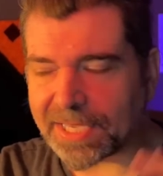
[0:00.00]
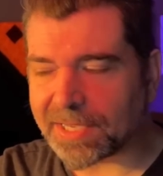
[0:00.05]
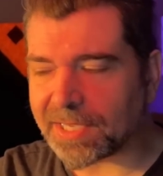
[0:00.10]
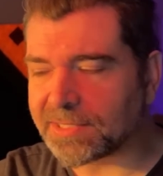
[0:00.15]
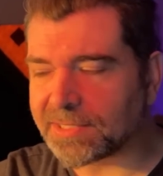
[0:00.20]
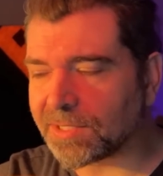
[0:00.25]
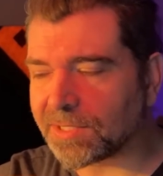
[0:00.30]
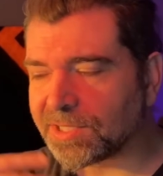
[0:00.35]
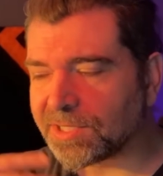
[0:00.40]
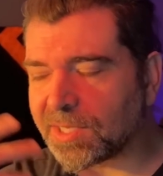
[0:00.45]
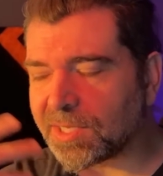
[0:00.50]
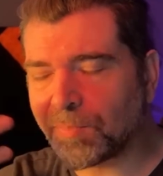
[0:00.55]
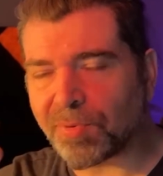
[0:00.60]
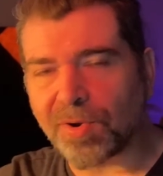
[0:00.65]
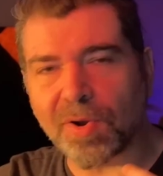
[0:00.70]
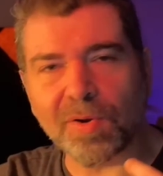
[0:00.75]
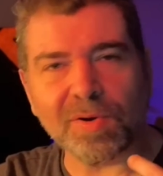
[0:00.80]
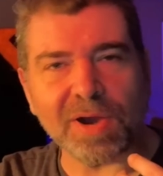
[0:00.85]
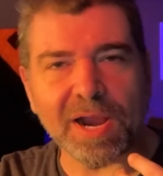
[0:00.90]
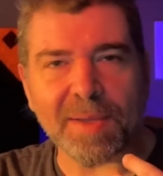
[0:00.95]
Is there some
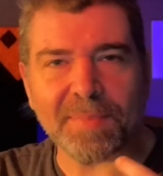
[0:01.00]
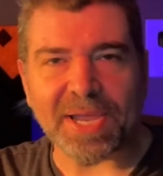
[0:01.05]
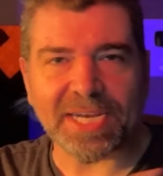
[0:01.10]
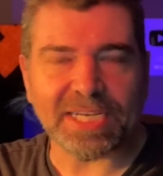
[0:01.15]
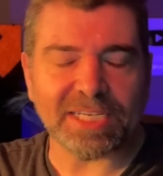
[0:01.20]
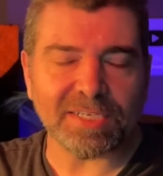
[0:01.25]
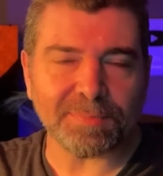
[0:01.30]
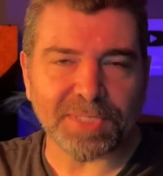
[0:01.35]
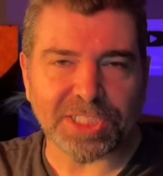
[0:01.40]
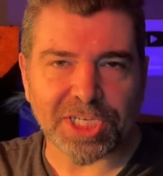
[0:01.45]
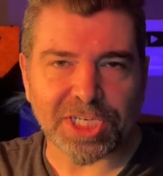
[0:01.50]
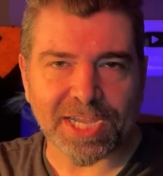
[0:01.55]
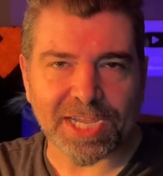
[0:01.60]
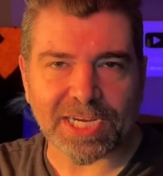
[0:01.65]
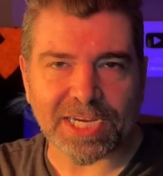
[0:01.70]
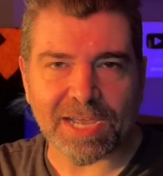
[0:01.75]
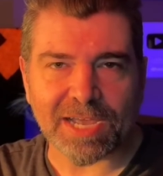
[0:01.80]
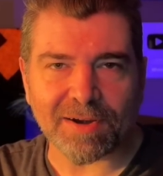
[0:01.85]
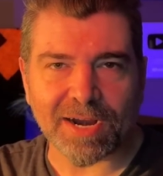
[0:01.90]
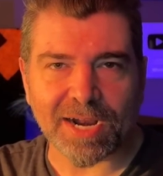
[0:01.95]
program I need to be checking
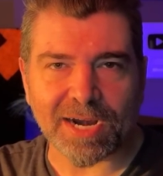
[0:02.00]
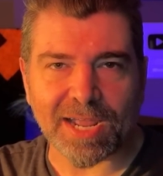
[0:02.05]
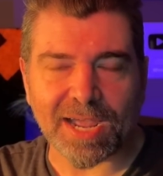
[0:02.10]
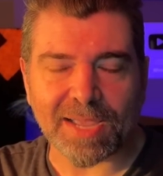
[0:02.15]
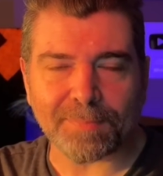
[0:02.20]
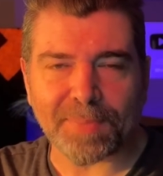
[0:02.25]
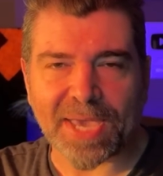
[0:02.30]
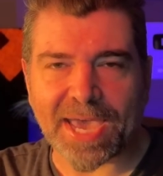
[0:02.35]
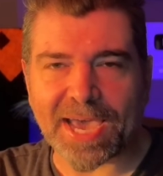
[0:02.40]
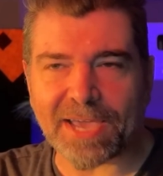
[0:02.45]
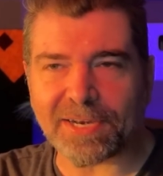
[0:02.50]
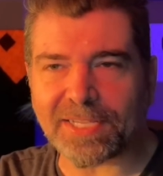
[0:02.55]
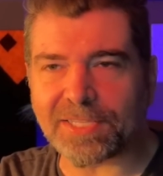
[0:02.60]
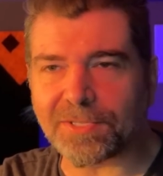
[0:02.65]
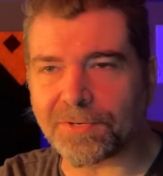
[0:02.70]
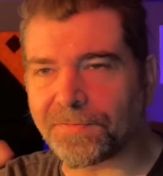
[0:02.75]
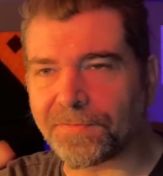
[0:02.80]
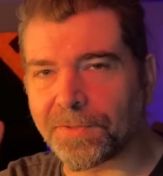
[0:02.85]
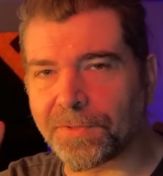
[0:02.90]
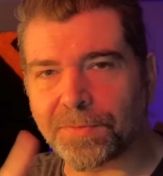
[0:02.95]
out on iPad, either
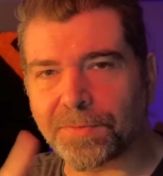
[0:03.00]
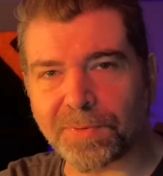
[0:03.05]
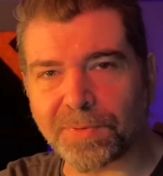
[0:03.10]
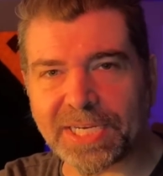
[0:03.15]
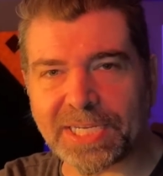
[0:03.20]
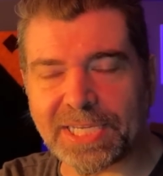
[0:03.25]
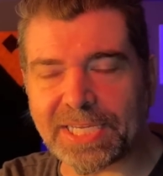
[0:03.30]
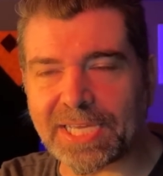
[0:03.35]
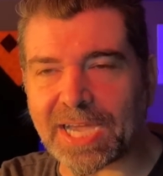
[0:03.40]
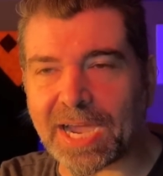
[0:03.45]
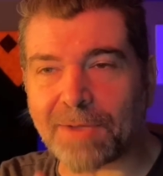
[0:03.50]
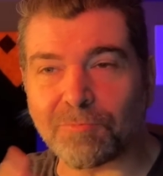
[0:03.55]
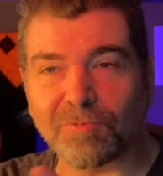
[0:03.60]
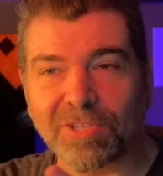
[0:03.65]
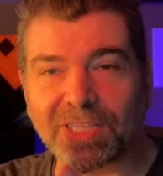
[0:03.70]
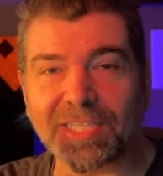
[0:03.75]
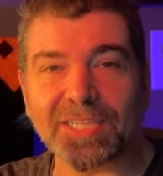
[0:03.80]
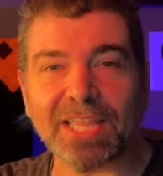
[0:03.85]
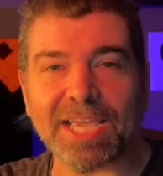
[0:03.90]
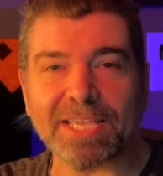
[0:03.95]
for 3D? I
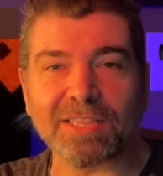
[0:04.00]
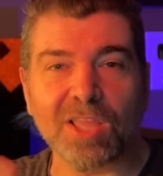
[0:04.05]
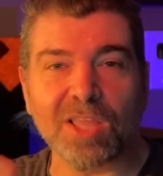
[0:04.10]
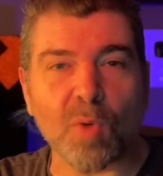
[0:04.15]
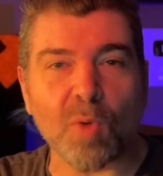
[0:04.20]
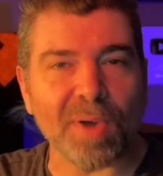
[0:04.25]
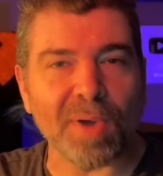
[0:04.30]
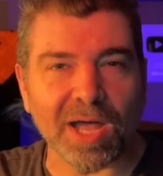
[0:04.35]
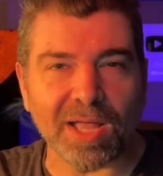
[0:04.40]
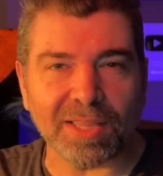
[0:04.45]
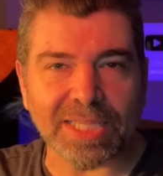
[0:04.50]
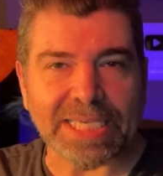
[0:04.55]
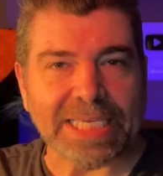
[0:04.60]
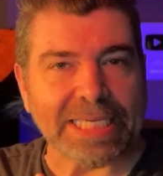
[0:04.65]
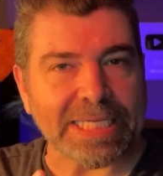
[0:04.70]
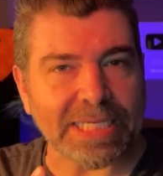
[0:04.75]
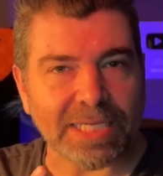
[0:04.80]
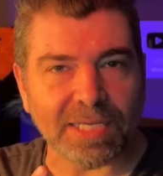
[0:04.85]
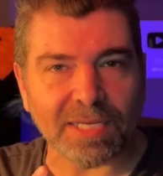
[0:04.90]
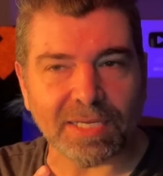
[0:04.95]
really like low poly.